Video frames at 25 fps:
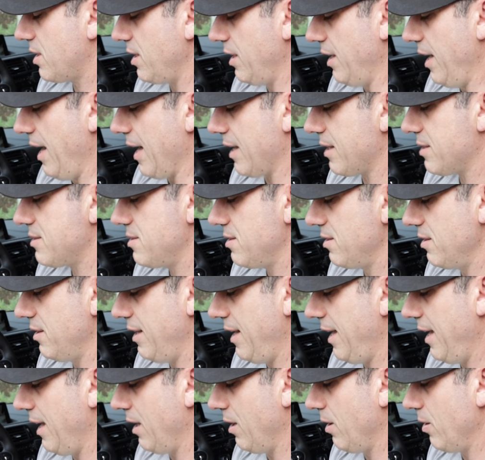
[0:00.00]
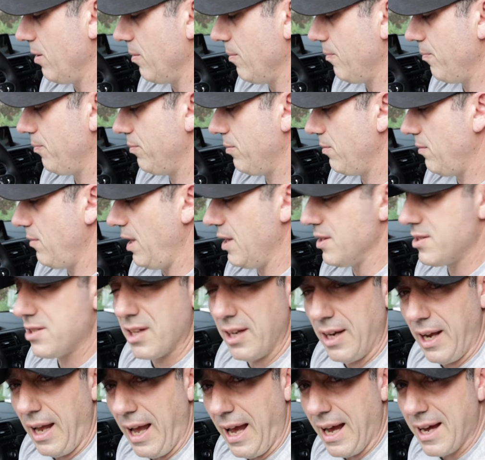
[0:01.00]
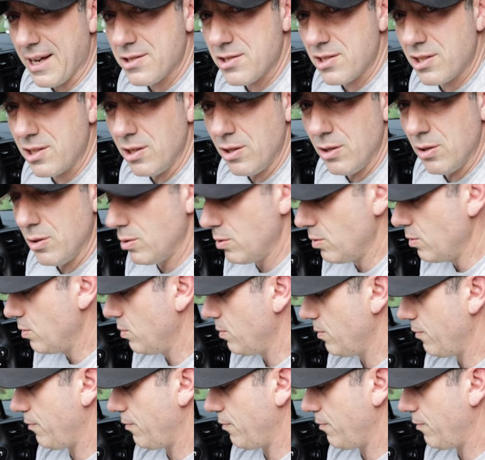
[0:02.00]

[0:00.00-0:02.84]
connect. Now, it's going to ask you